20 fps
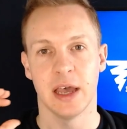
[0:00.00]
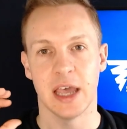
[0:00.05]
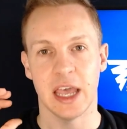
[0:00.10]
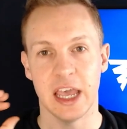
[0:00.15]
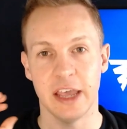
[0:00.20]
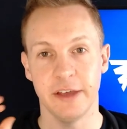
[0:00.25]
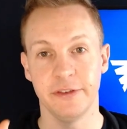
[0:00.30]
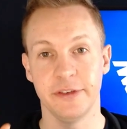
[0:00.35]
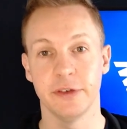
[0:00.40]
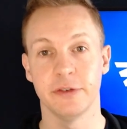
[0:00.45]

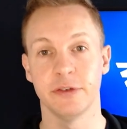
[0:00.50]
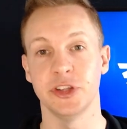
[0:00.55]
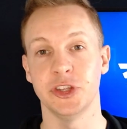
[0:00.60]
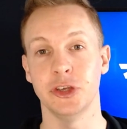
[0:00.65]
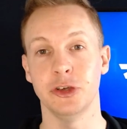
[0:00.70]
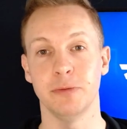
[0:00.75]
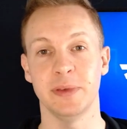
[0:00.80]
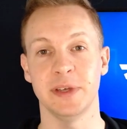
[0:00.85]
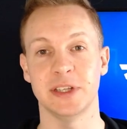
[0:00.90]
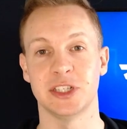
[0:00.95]
If you're a
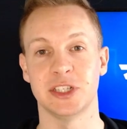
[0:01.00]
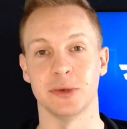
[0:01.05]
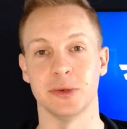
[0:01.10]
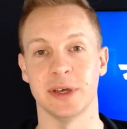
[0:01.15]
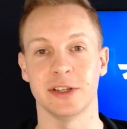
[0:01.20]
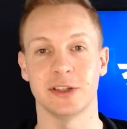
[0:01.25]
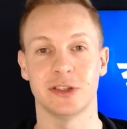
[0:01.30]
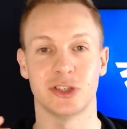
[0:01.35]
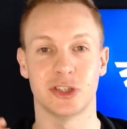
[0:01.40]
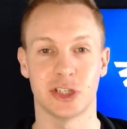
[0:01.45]
newbie to
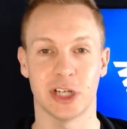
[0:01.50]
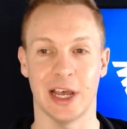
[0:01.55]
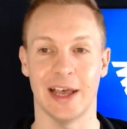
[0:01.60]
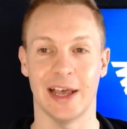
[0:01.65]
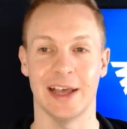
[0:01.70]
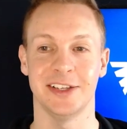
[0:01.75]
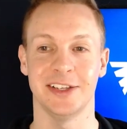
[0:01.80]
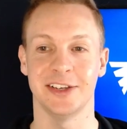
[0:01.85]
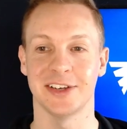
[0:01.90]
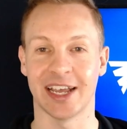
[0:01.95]
it
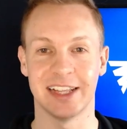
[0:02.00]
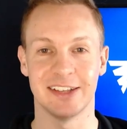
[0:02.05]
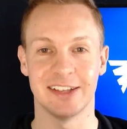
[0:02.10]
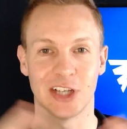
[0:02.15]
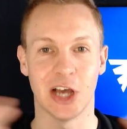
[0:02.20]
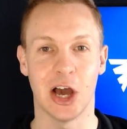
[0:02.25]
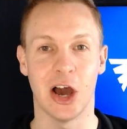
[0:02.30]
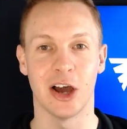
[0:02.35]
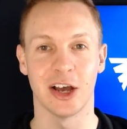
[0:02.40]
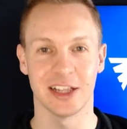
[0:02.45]
and you're kind of
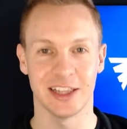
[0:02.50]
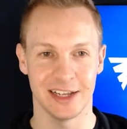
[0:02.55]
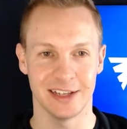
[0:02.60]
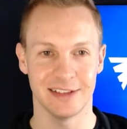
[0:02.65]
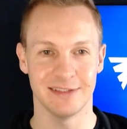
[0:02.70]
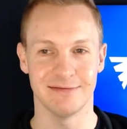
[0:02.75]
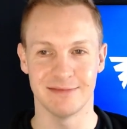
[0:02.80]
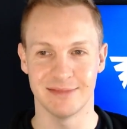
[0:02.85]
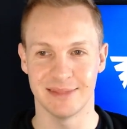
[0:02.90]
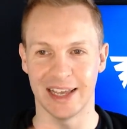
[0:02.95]

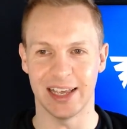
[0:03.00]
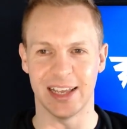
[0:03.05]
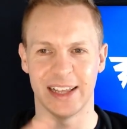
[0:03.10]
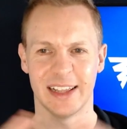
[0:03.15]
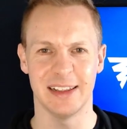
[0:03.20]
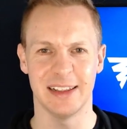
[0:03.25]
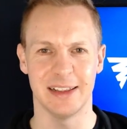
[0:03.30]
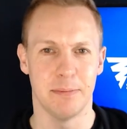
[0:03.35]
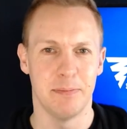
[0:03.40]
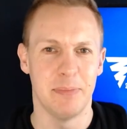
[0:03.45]
targeting
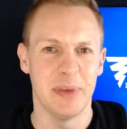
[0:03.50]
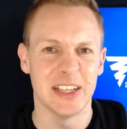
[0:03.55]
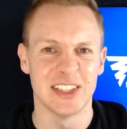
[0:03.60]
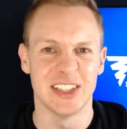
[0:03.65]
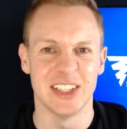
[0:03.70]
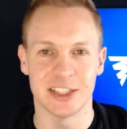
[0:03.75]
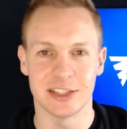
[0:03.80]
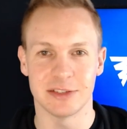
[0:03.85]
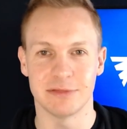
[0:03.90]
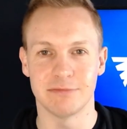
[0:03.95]
the
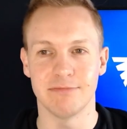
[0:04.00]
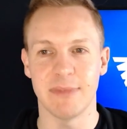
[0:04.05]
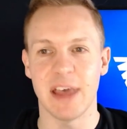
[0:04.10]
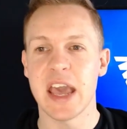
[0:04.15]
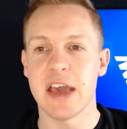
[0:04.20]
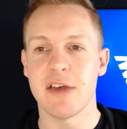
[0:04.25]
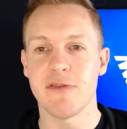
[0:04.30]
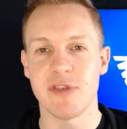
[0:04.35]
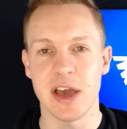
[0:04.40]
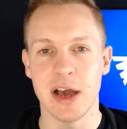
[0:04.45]
business
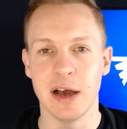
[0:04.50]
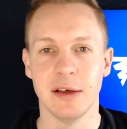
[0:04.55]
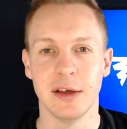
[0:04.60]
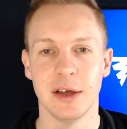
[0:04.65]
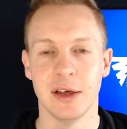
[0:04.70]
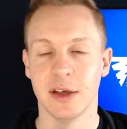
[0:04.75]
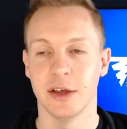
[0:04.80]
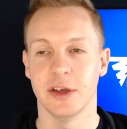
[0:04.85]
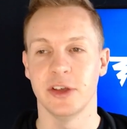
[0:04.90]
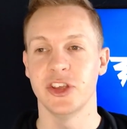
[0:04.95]
area,
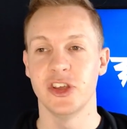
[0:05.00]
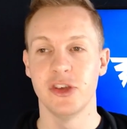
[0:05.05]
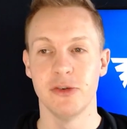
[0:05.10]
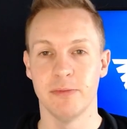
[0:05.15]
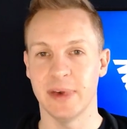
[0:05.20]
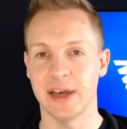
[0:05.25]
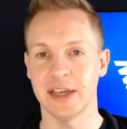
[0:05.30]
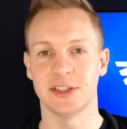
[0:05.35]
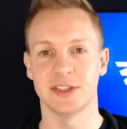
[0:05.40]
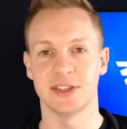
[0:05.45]
you
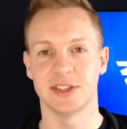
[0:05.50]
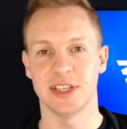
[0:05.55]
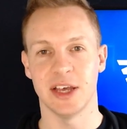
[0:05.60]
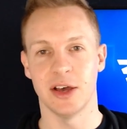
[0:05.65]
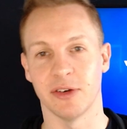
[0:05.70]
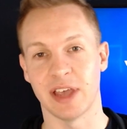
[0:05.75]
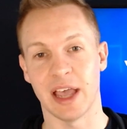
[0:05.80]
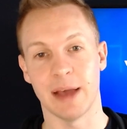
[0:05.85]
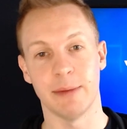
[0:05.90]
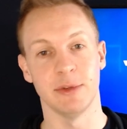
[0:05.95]
might say,
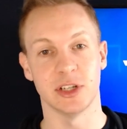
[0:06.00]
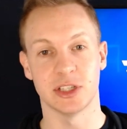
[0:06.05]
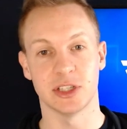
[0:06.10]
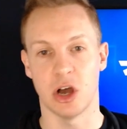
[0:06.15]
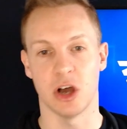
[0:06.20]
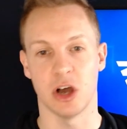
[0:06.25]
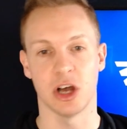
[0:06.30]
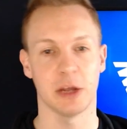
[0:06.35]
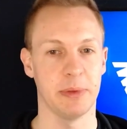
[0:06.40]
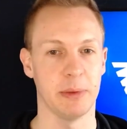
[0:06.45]
I'm going to
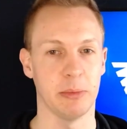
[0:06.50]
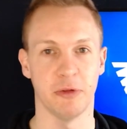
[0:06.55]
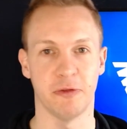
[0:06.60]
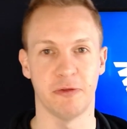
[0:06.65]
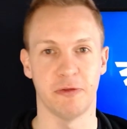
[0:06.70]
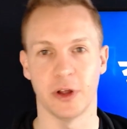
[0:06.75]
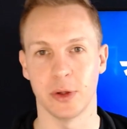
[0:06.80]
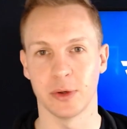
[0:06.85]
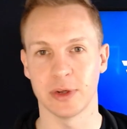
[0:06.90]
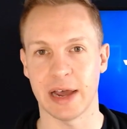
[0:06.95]
target people to
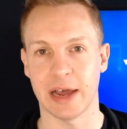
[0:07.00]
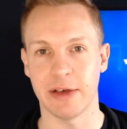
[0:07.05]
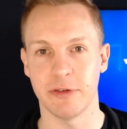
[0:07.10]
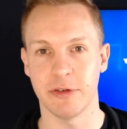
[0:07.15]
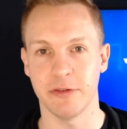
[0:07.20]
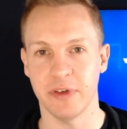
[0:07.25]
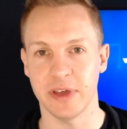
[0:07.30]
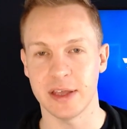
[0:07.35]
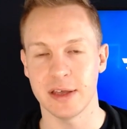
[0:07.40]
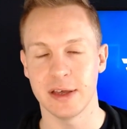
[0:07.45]
follow Gary
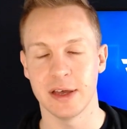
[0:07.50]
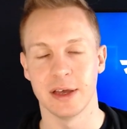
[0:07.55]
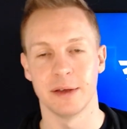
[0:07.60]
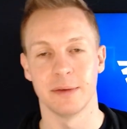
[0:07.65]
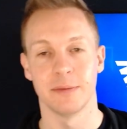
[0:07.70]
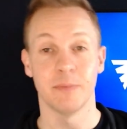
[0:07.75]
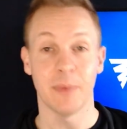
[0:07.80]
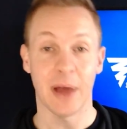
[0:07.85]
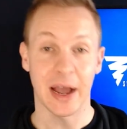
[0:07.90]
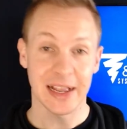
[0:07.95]
Vee.
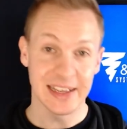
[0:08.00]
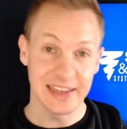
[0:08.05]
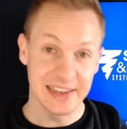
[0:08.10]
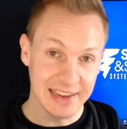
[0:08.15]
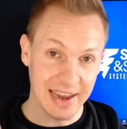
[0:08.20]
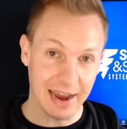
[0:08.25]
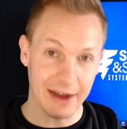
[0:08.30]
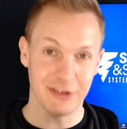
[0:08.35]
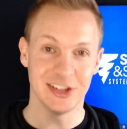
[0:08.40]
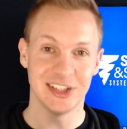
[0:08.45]
I can
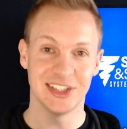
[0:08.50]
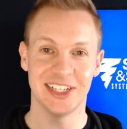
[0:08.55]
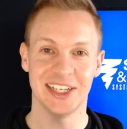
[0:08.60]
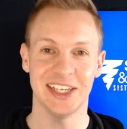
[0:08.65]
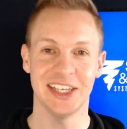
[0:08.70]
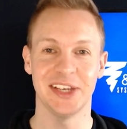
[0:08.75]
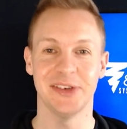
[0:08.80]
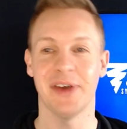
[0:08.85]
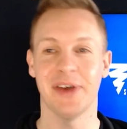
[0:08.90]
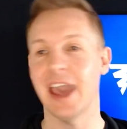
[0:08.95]
guarantee
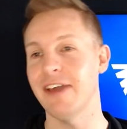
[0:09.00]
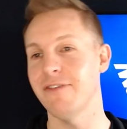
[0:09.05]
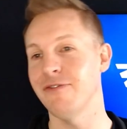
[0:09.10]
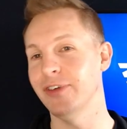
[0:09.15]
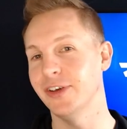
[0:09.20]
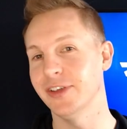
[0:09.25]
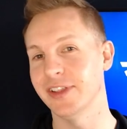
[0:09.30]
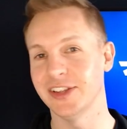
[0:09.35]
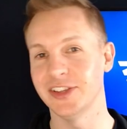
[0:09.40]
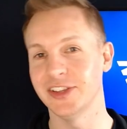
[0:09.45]
you
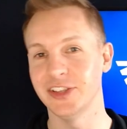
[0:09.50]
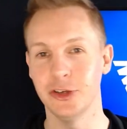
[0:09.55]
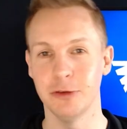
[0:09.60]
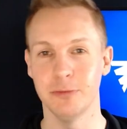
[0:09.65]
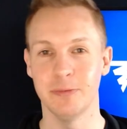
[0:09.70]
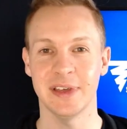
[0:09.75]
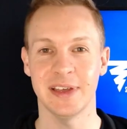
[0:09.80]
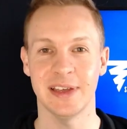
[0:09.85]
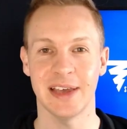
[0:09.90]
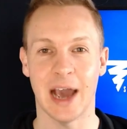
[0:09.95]
every other
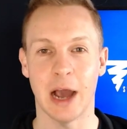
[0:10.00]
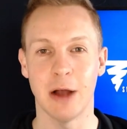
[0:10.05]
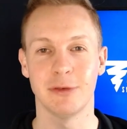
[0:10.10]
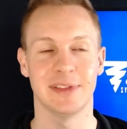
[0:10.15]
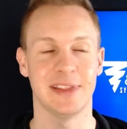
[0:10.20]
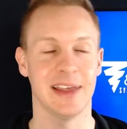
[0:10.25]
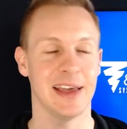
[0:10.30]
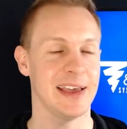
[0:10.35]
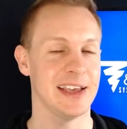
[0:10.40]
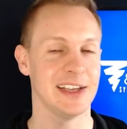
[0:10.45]
newbie out
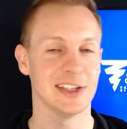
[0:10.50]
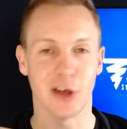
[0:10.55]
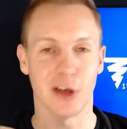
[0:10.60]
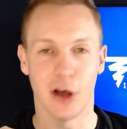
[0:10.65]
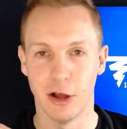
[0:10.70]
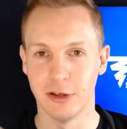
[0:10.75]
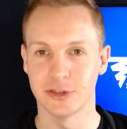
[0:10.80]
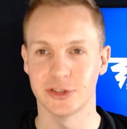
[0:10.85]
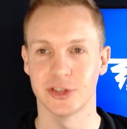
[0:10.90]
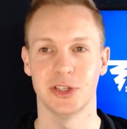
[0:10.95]
there is
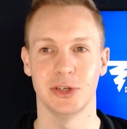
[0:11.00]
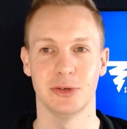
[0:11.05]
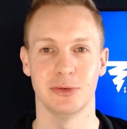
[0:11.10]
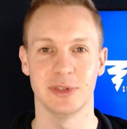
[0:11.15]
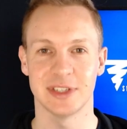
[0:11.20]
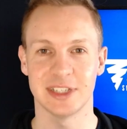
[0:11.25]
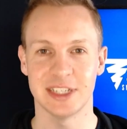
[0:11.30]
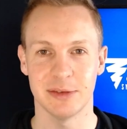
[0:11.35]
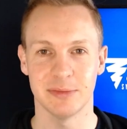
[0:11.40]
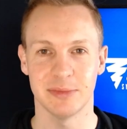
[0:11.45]
also doing the
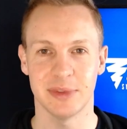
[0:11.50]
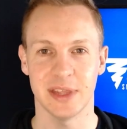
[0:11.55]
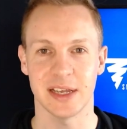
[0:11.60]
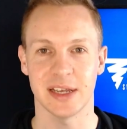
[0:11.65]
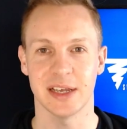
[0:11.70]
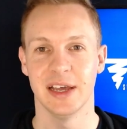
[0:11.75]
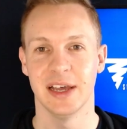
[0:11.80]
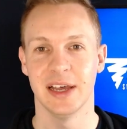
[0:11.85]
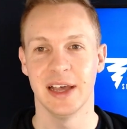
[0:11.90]
same thing.